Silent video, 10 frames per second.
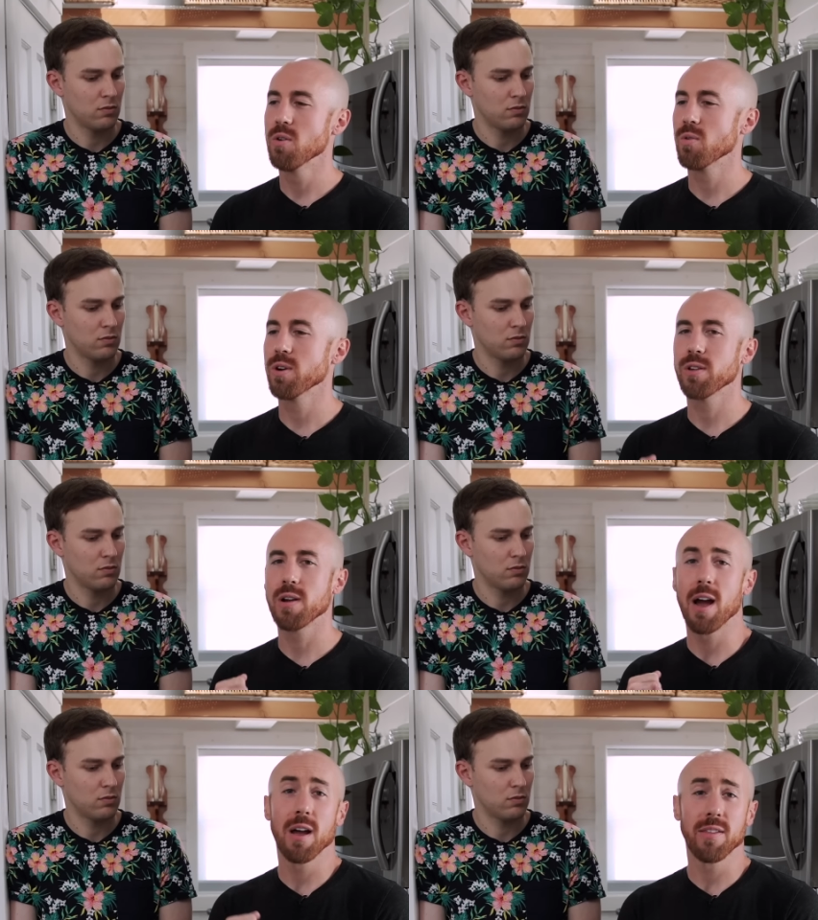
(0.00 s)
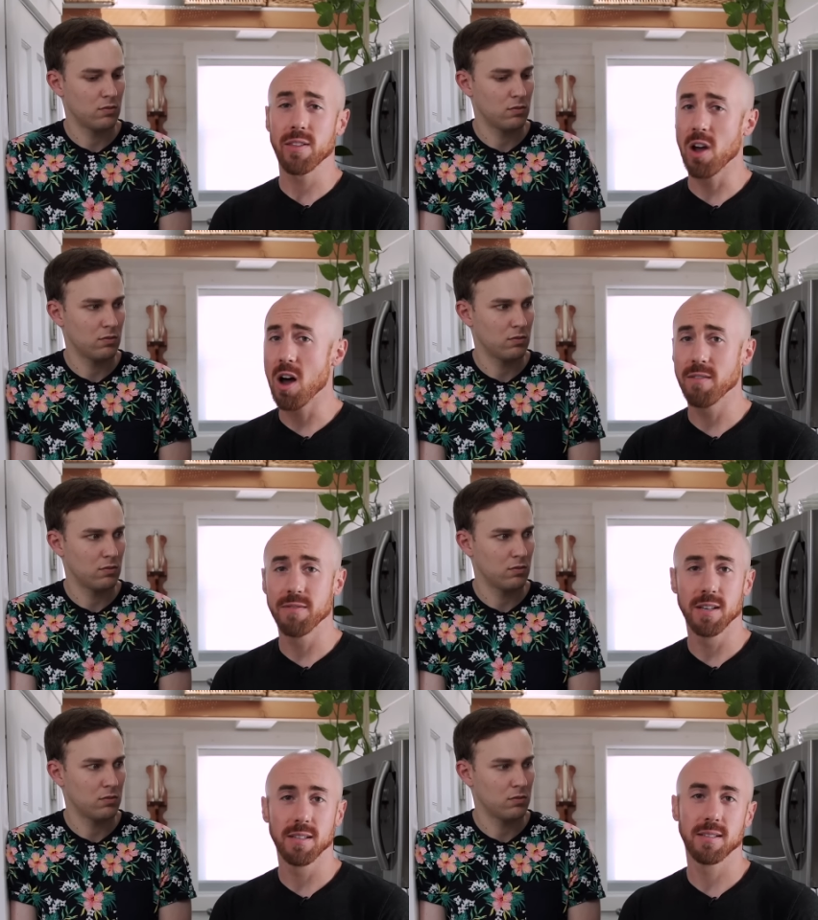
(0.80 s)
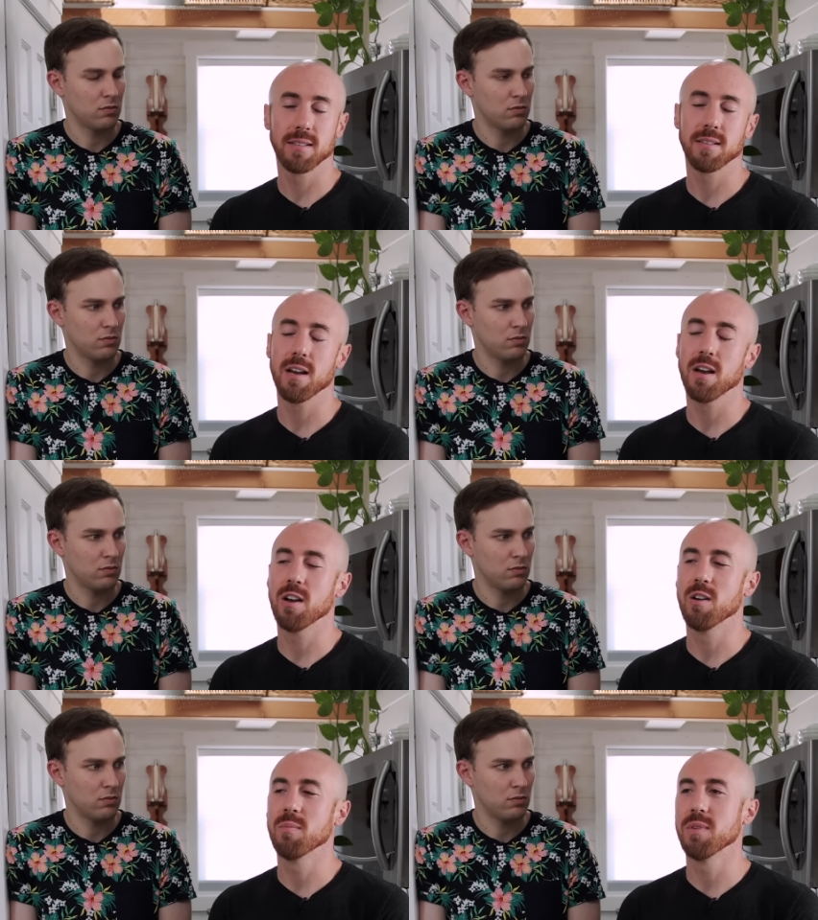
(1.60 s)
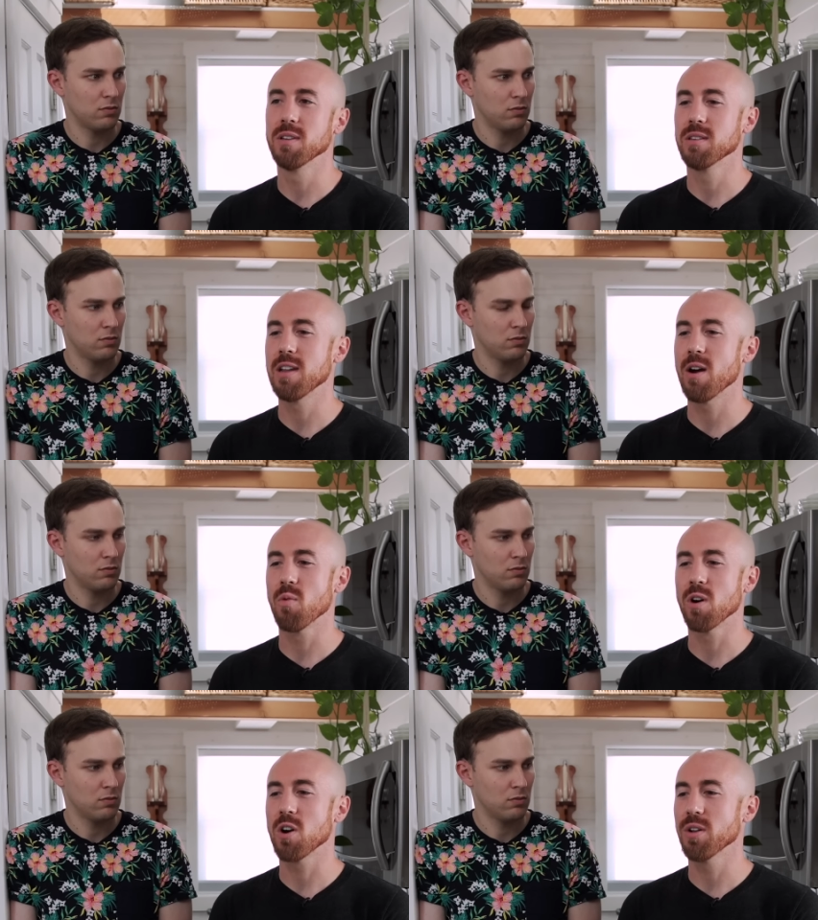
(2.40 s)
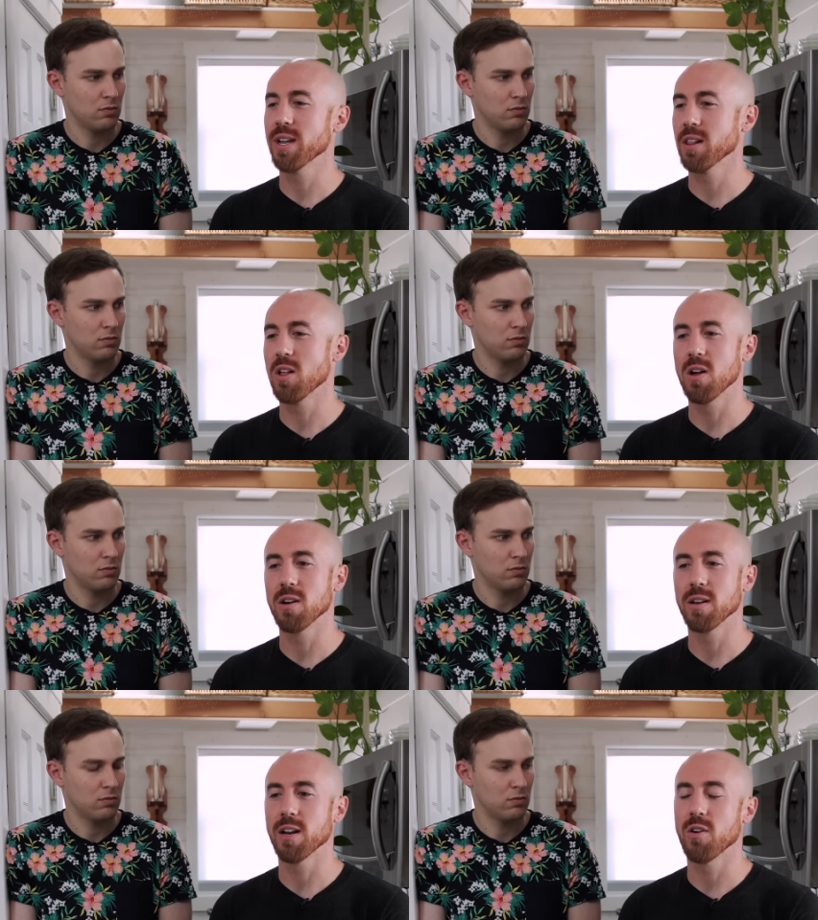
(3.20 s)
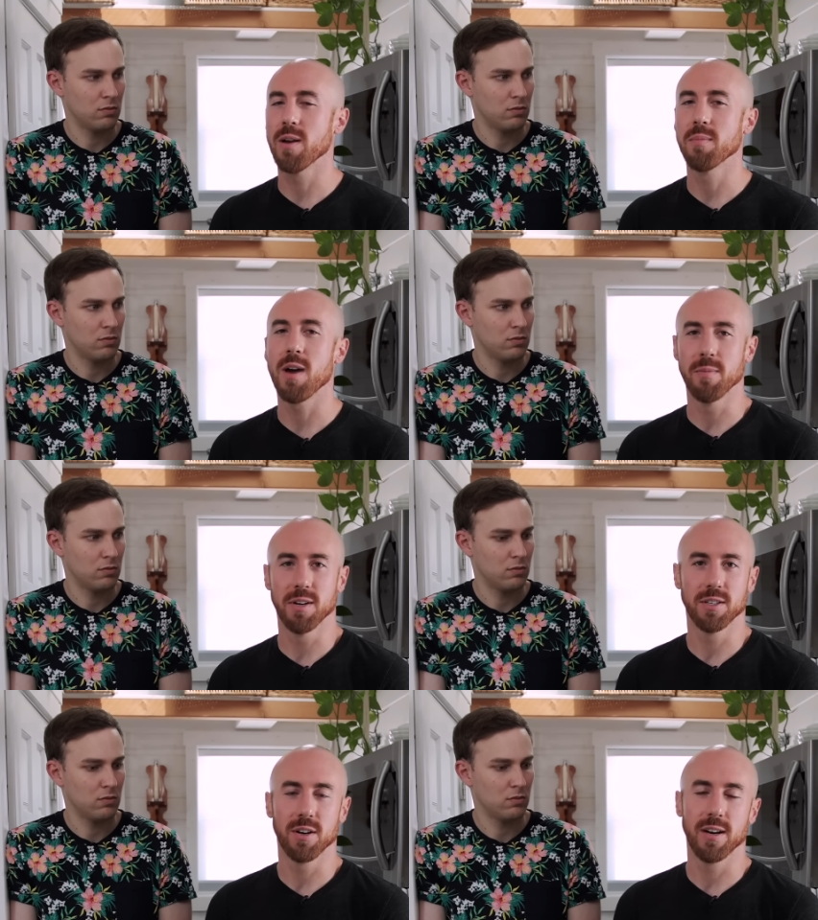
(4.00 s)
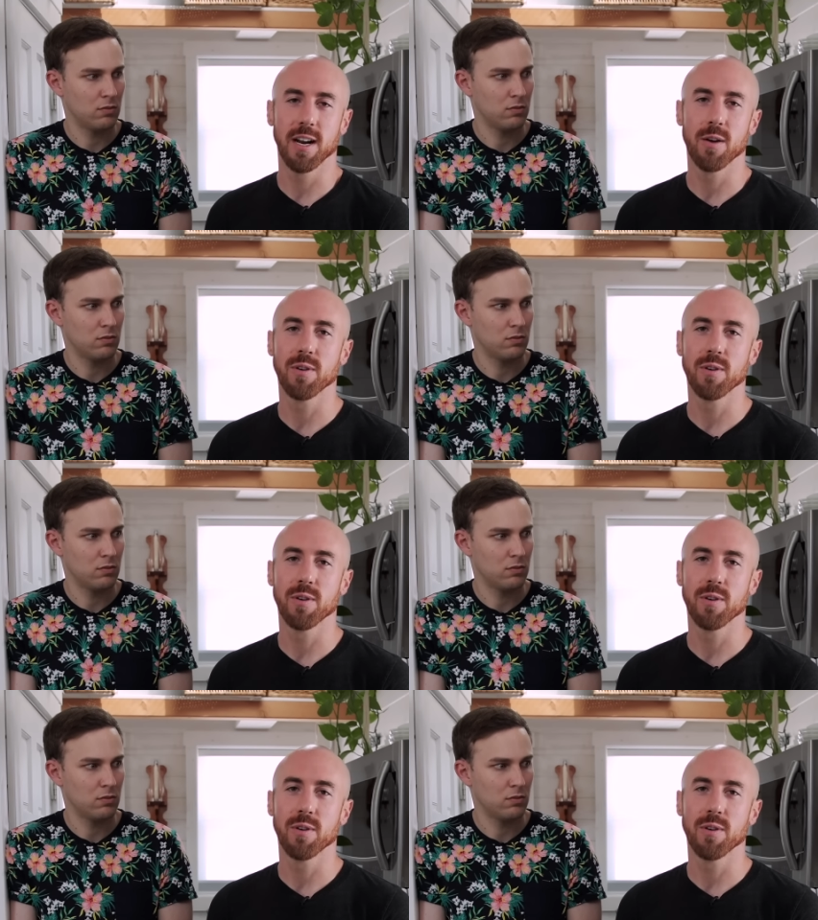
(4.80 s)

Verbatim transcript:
Speaker 1: We're either at the office and at work all day long. You know, I'm an attorney and I